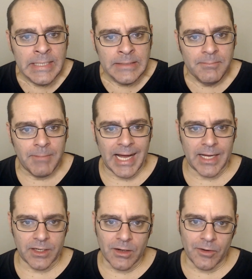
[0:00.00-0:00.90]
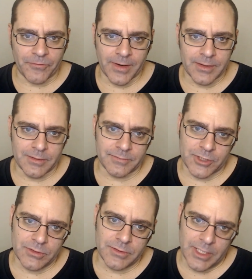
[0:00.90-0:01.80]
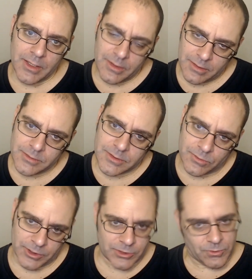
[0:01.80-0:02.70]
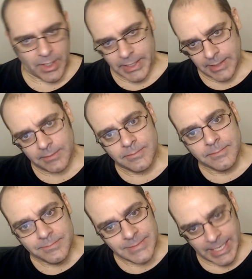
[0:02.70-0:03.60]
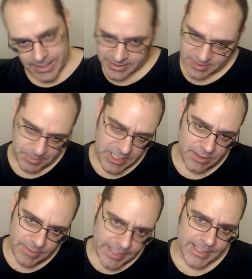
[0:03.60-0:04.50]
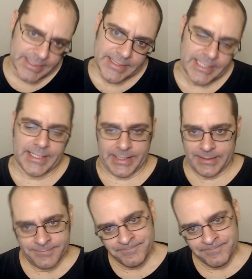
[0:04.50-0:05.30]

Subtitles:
My girlfriend of 2 years, who is 20, hits me regularly.